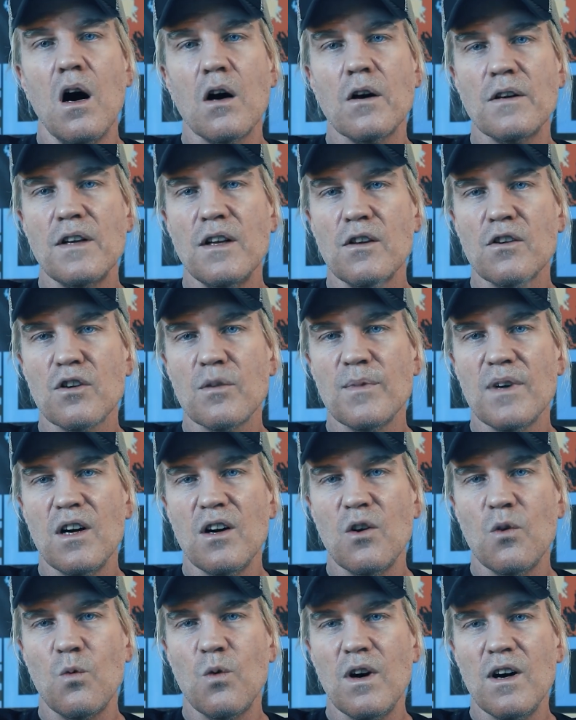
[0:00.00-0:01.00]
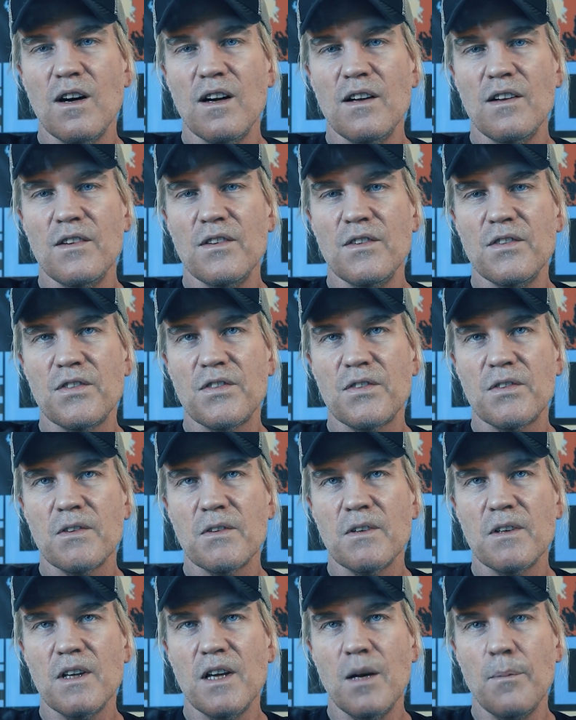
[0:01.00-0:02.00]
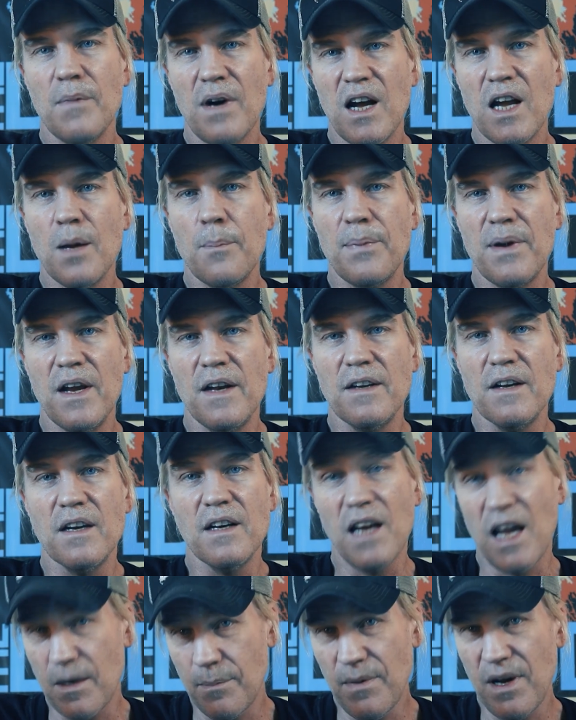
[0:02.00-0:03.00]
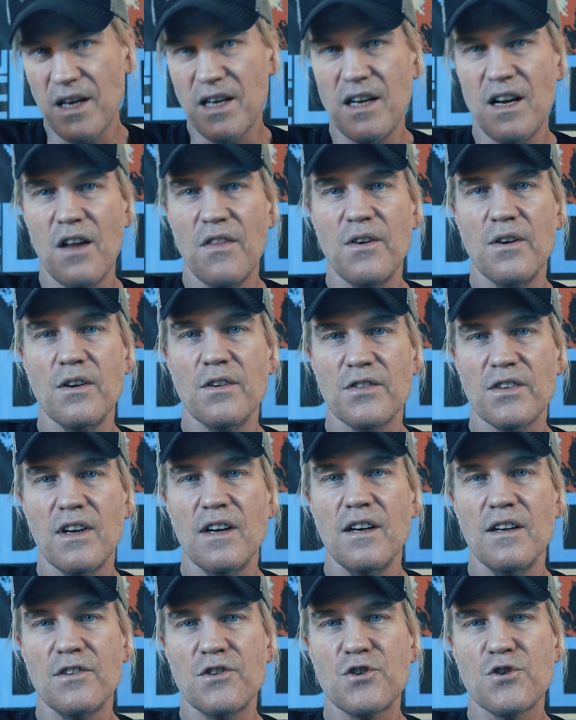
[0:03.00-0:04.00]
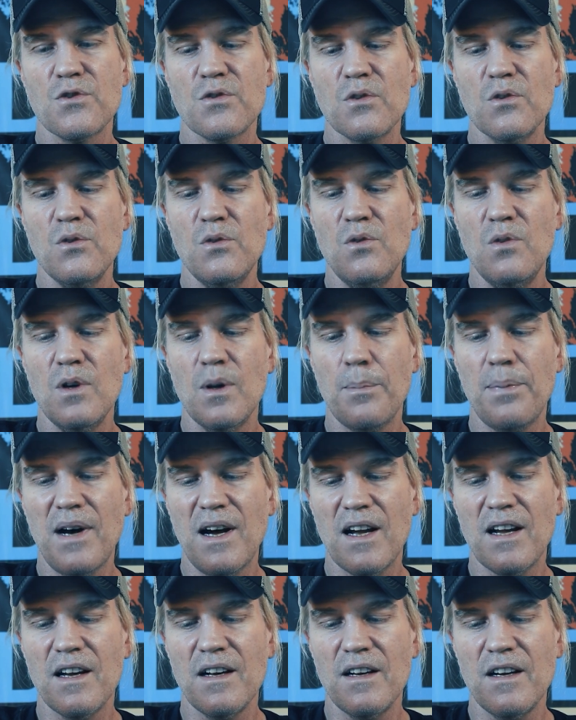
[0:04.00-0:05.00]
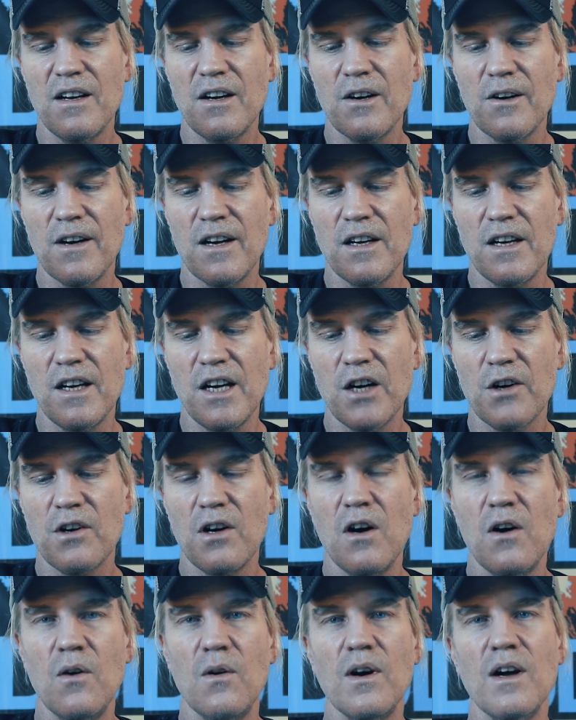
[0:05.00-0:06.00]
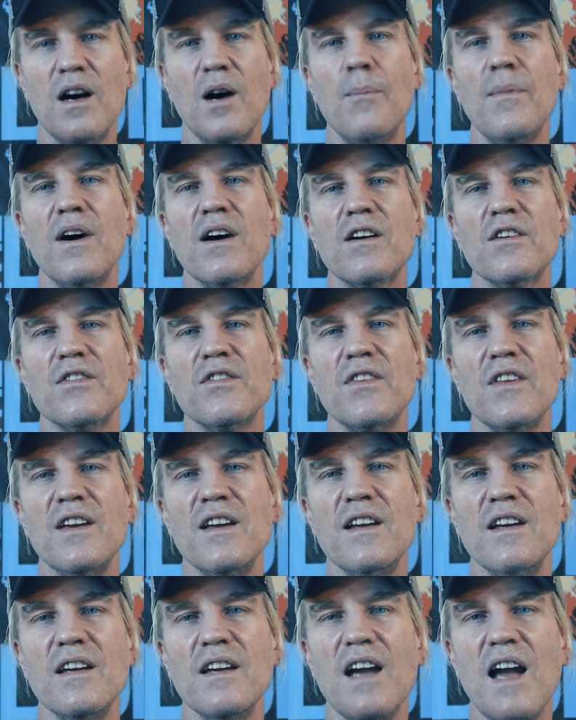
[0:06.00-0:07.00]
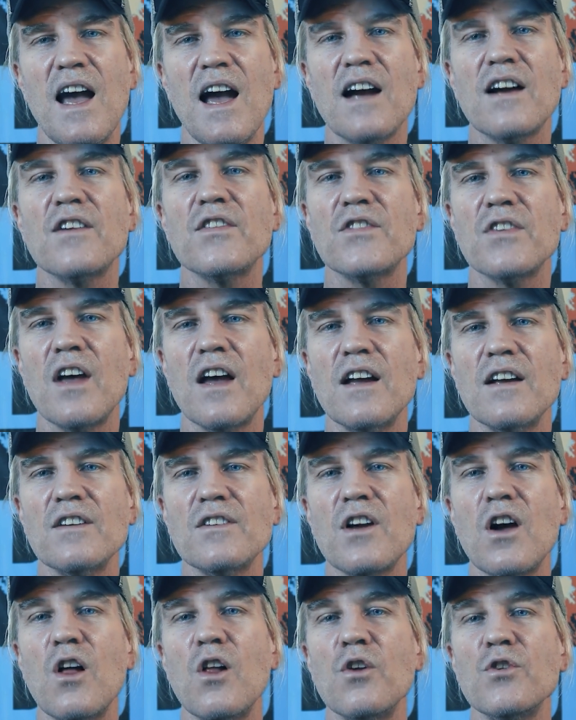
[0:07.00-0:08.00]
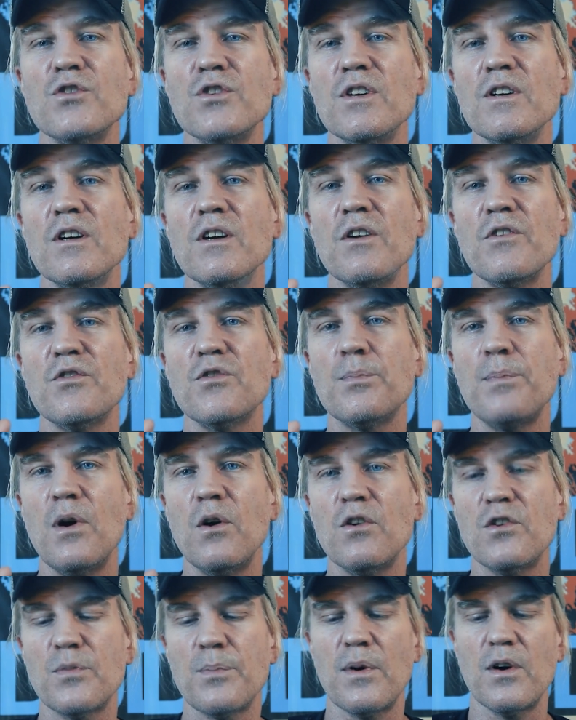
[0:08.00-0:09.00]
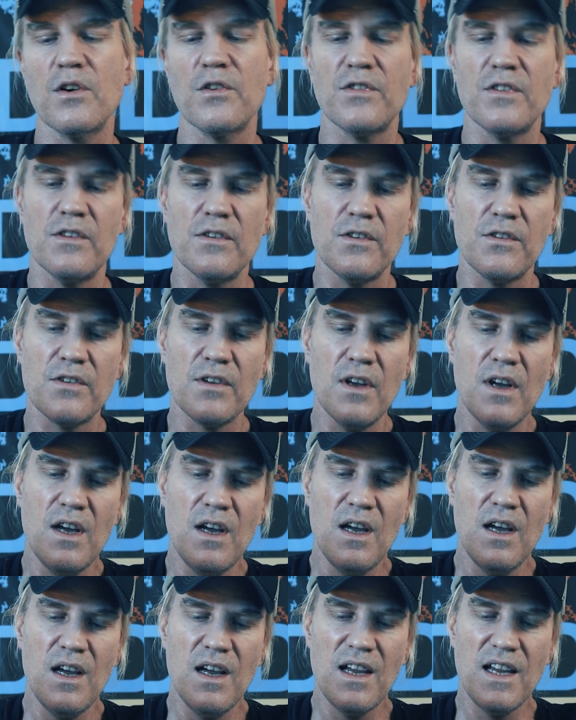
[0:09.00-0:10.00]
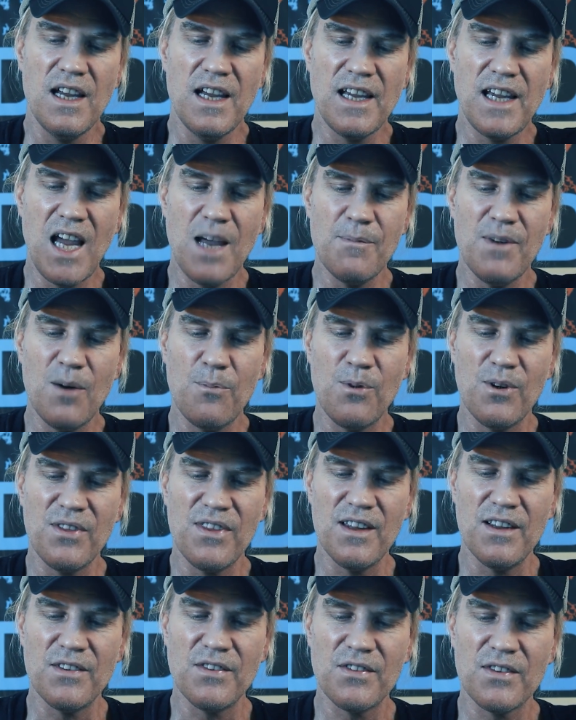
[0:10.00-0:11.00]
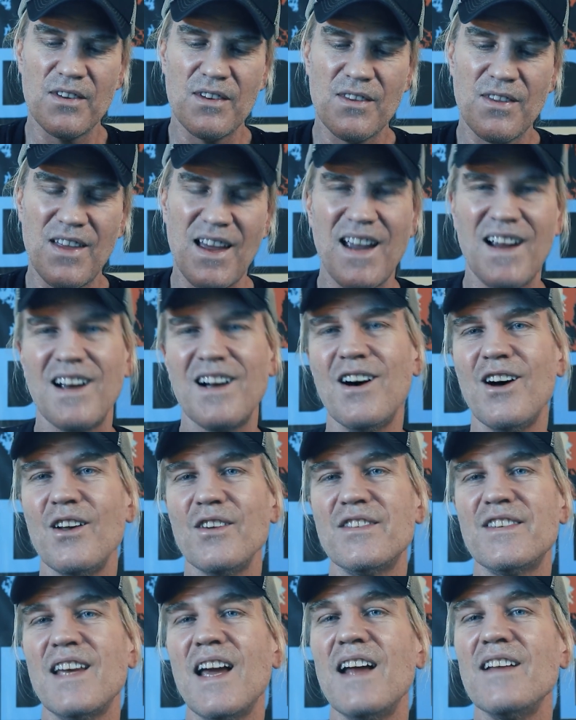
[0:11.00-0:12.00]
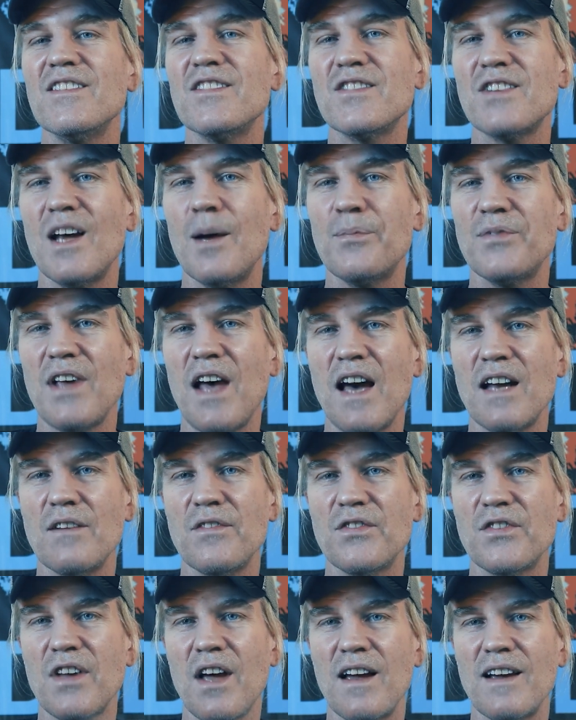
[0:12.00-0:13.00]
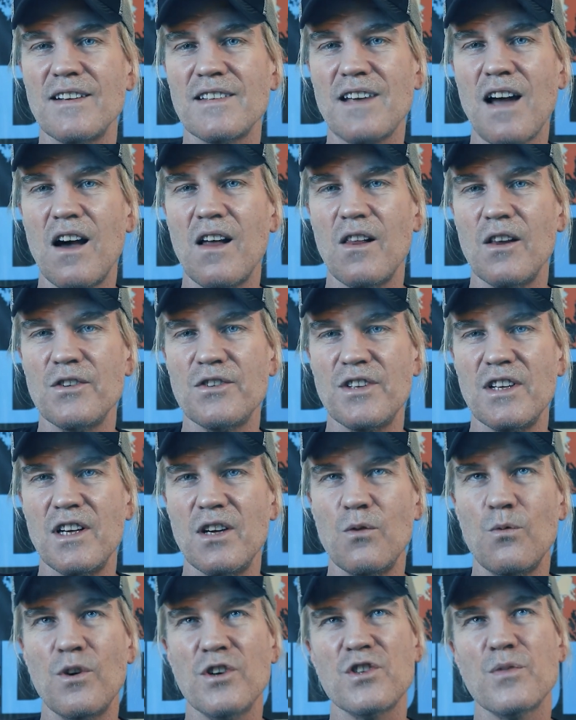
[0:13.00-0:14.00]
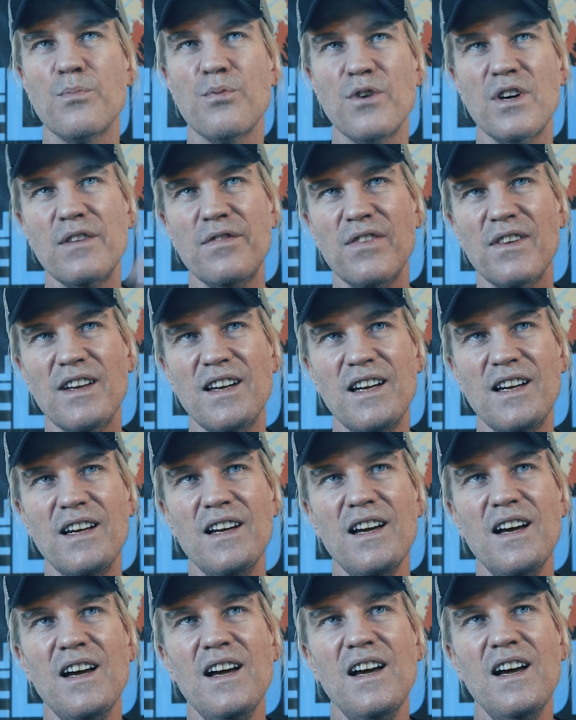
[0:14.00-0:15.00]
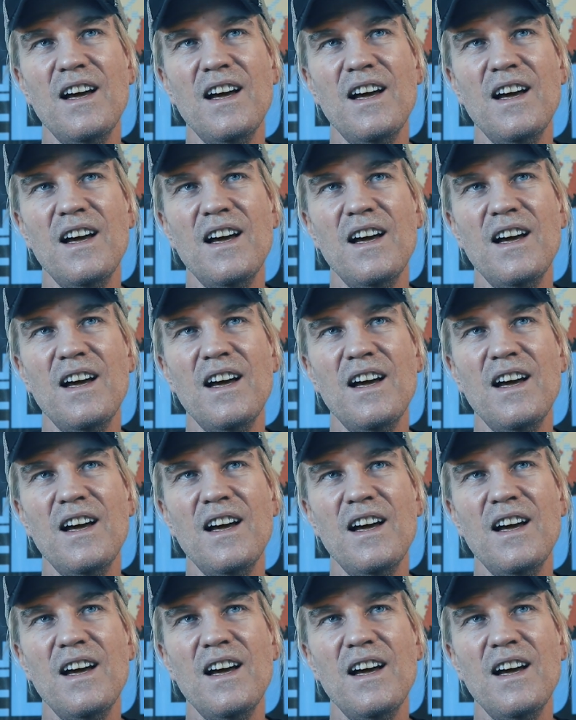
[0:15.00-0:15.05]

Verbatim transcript: Arnie Lerma was in my opinion, and many others, a true pioneer and hero amongst the ex Scientology spokespersons. He came up with this thing called 10 Steps Out of Scientology, which briefly